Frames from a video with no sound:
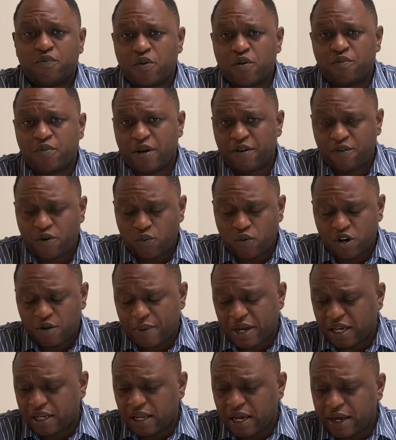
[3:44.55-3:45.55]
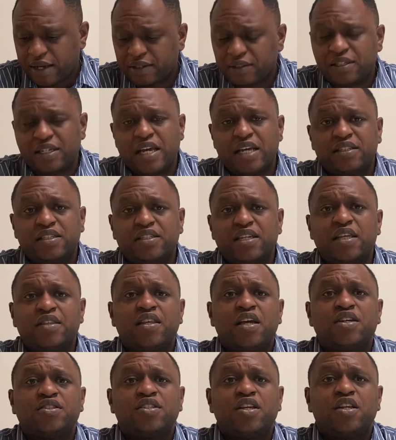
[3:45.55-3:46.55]
One of my clients, he has a
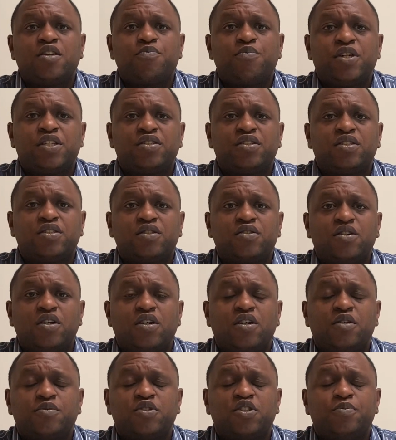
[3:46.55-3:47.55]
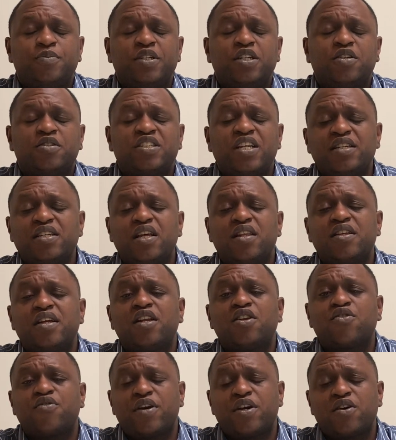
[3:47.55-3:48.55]
$10,000 business, a
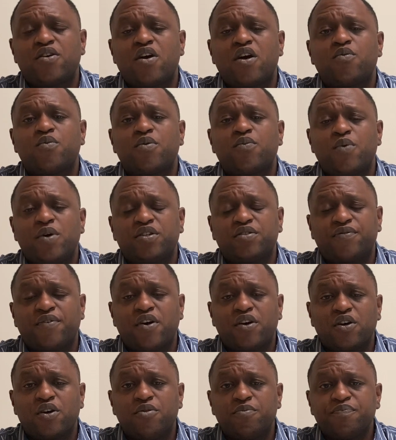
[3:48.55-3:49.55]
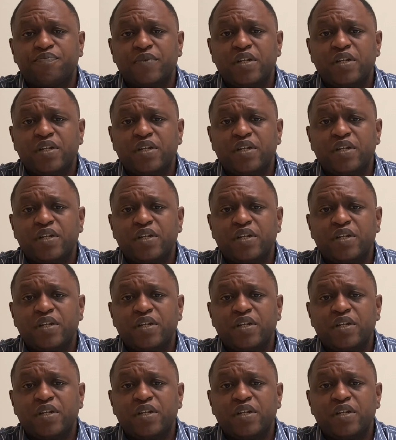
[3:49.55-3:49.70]
$10,000 credit card with Wells Fargo.